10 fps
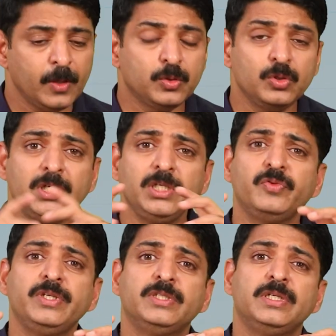So that is
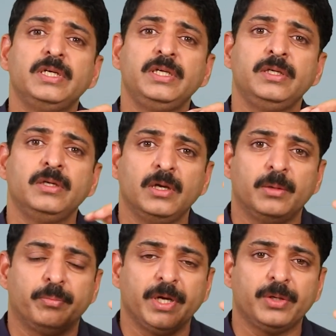why generally
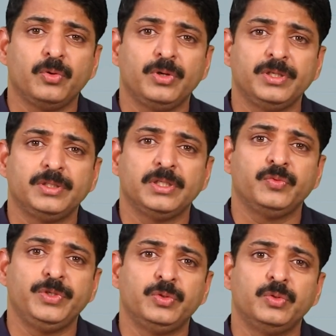micro
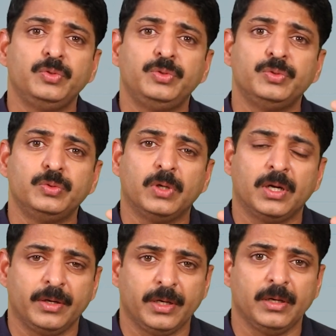we don't do
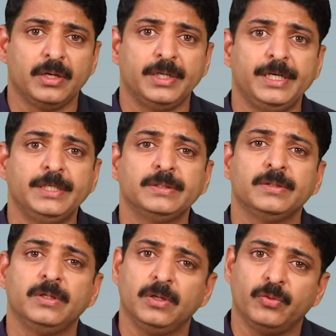on regular days.
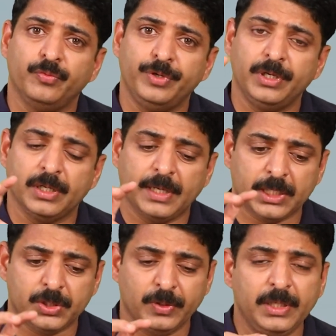We
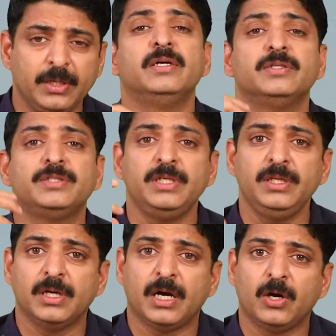actually
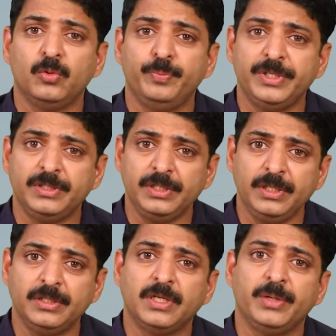see how
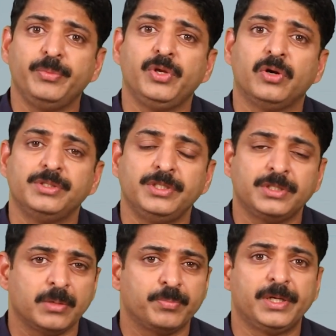busy is the
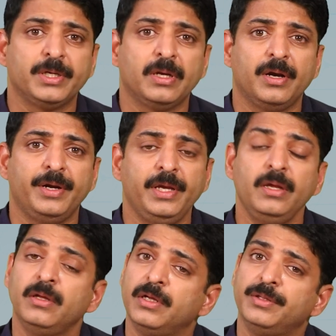embryologist on particular
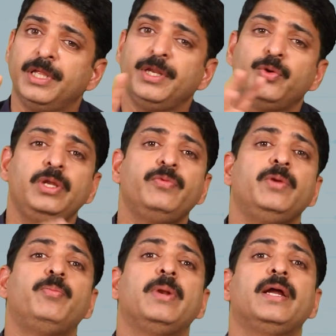day then only we
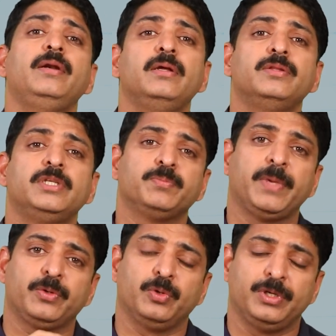will plan this
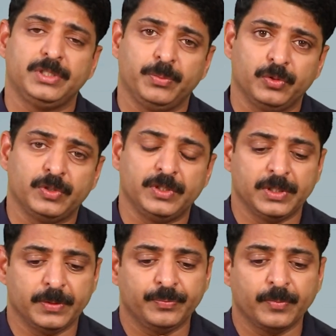micro procedure.